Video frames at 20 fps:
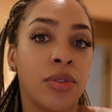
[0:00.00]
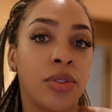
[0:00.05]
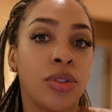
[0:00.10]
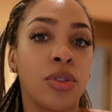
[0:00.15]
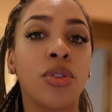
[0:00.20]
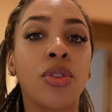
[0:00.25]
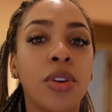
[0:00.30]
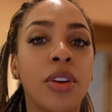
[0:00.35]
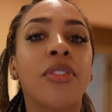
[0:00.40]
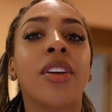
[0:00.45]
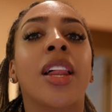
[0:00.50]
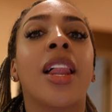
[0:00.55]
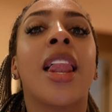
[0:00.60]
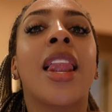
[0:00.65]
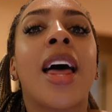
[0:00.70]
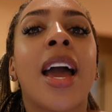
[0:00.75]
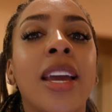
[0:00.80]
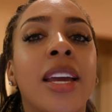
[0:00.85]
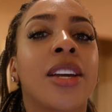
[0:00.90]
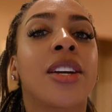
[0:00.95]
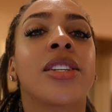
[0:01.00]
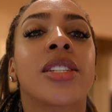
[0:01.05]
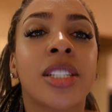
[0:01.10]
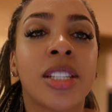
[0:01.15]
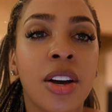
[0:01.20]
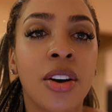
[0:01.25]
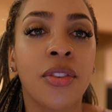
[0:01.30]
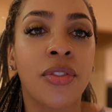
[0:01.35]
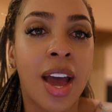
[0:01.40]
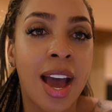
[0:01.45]
Do you even like
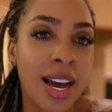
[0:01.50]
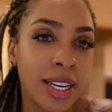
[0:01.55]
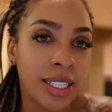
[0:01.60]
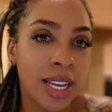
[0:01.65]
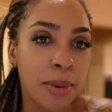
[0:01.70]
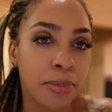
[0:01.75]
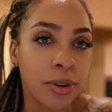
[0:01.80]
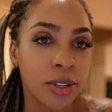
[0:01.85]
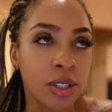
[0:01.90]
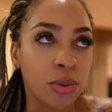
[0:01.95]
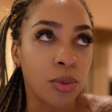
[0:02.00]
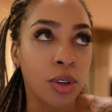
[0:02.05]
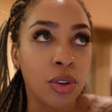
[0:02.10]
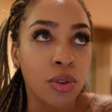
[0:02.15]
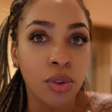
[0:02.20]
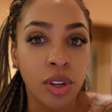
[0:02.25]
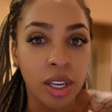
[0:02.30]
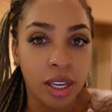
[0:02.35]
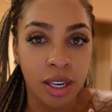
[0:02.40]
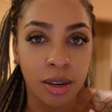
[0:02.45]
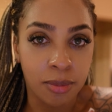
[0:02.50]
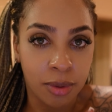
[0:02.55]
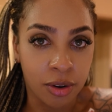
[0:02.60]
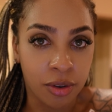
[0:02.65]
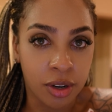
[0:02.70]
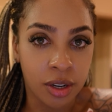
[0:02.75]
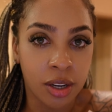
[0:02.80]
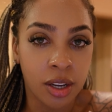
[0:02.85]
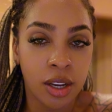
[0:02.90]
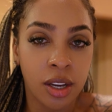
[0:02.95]
yourself as that person when you look in the
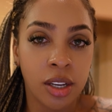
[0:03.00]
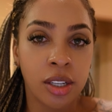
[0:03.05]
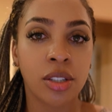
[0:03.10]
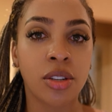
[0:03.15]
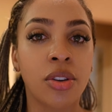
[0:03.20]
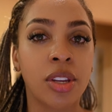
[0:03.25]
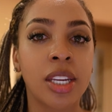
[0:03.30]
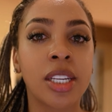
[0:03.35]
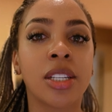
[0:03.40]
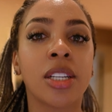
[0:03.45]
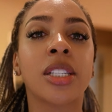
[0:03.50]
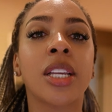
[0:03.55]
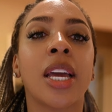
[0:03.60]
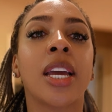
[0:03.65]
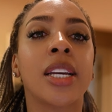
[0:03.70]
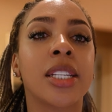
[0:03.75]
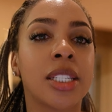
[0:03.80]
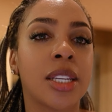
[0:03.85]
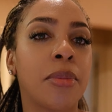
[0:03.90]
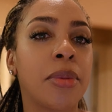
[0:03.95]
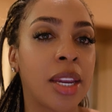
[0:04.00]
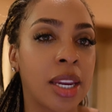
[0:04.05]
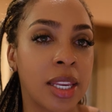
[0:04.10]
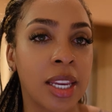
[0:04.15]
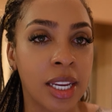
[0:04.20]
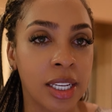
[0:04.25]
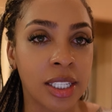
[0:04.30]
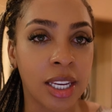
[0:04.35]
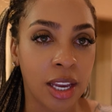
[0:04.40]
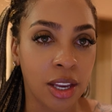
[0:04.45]
mirror? So these are like some of the
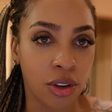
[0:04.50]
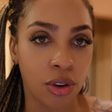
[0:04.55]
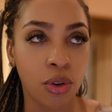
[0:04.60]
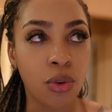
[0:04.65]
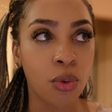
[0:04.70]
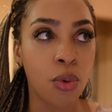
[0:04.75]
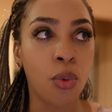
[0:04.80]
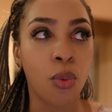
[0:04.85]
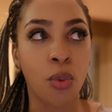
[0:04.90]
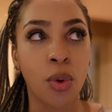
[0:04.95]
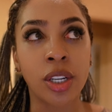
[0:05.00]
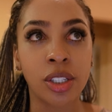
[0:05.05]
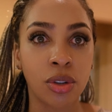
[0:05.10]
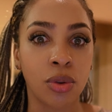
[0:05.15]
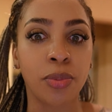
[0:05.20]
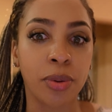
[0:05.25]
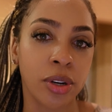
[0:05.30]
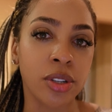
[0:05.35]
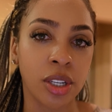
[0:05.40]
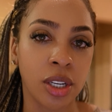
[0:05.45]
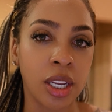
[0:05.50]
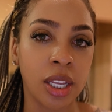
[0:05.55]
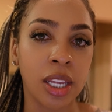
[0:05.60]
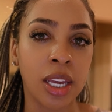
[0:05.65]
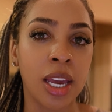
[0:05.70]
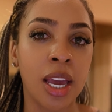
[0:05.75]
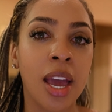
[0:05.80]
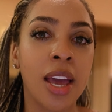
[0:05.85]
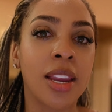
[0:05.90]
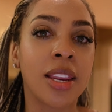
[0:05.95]
things that you want to
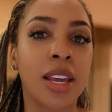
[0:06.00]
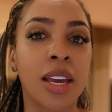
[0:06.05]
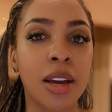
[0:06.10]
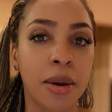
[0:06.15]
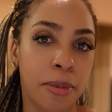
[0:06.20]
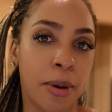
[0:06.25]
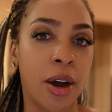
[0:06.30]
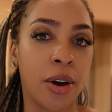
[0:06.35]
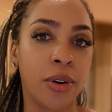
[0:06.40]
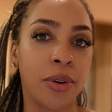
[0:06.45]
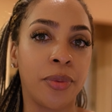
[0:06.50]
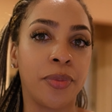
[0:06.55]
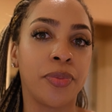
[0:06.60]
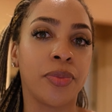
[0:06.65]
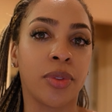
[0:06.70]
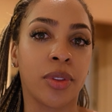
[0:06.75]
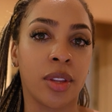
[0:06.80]
personally think about.